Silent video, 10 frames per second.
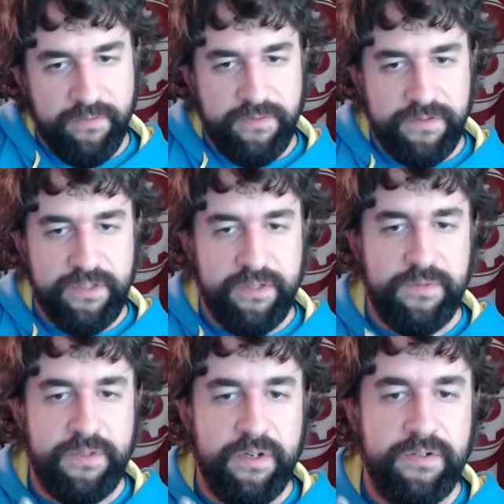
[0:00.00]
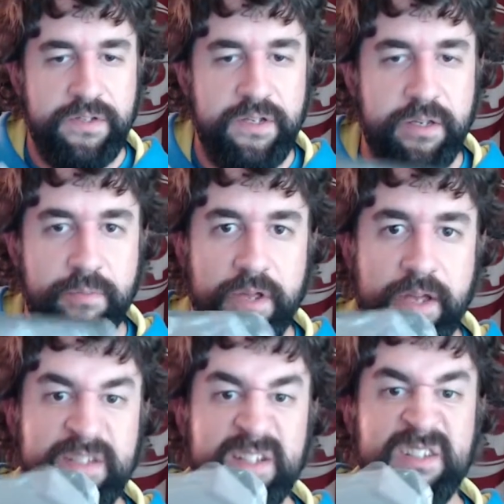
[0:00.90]
it seems there's the
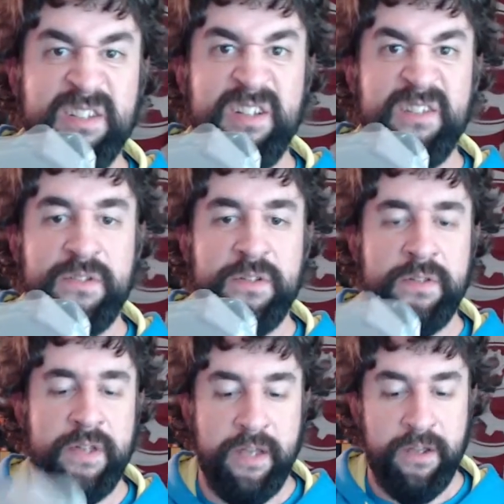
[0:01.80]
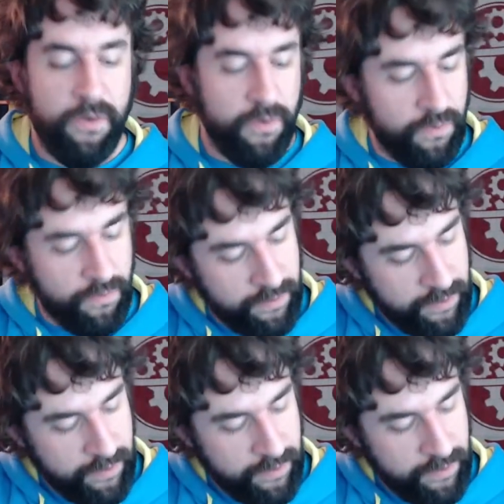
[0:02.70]
plastic sleeves that hold